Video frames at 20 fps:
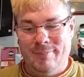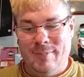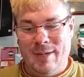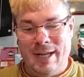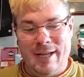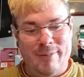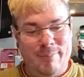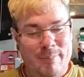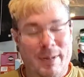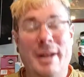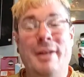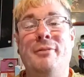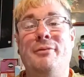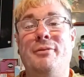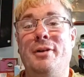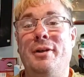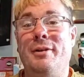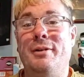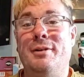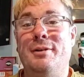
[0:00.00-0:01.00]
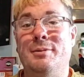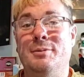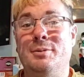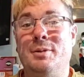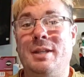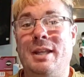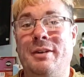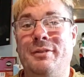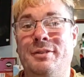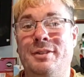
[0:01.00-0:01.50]
My phone comes
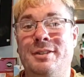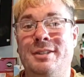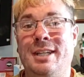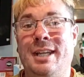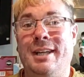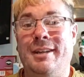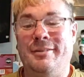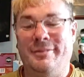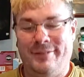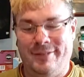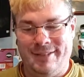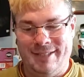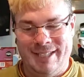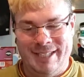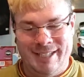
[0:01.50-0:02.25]
with aftershave.